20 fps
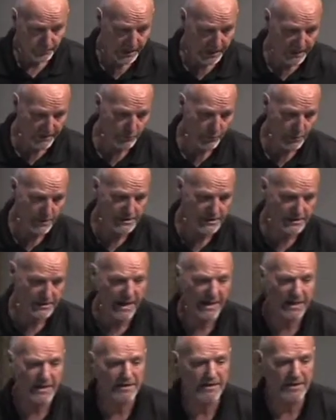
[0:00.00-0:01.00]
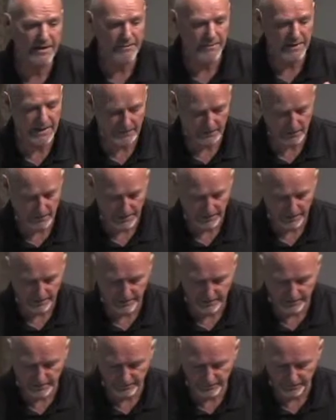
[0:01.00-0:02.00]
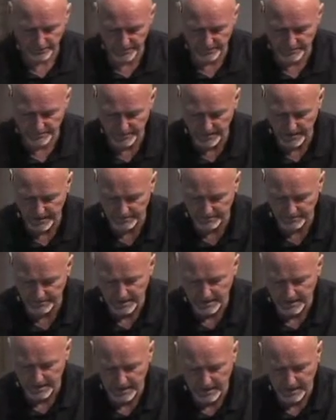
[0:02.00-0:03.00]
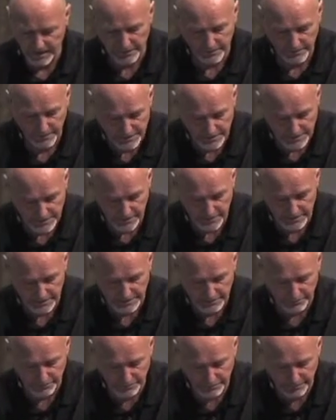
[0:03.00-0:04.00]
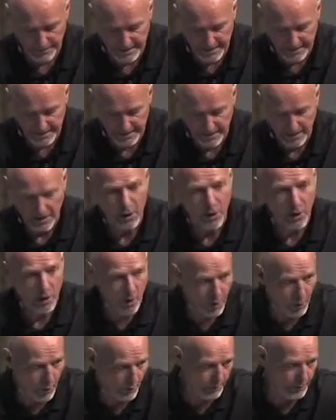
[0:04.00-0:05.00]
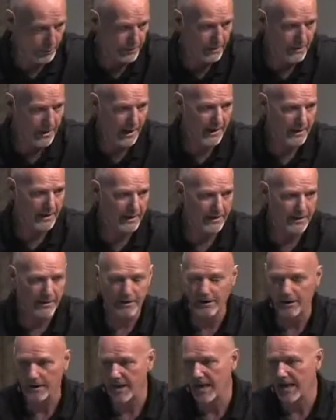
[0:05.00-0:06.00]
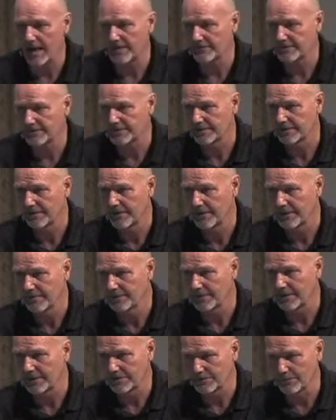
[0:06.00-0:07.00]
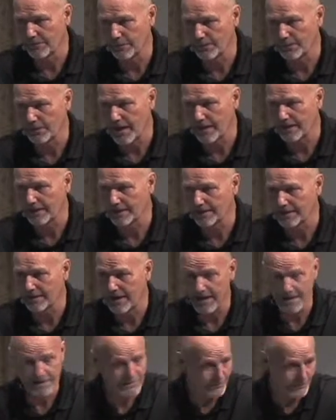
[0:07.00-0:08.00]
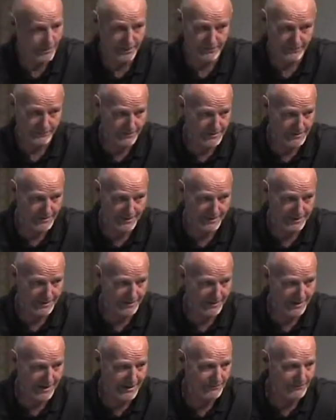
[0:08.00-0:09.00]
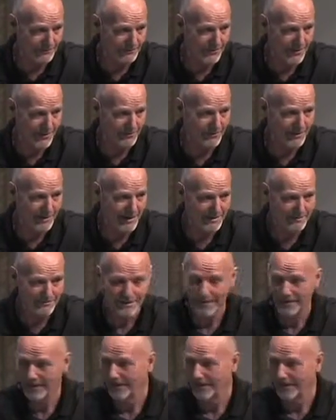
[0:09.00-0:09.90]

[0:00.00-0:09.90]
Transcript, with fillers: If we study them and we learn from them, the results will be hope uh, in our lives because we'll recognize, well, if we study the life of Abraham,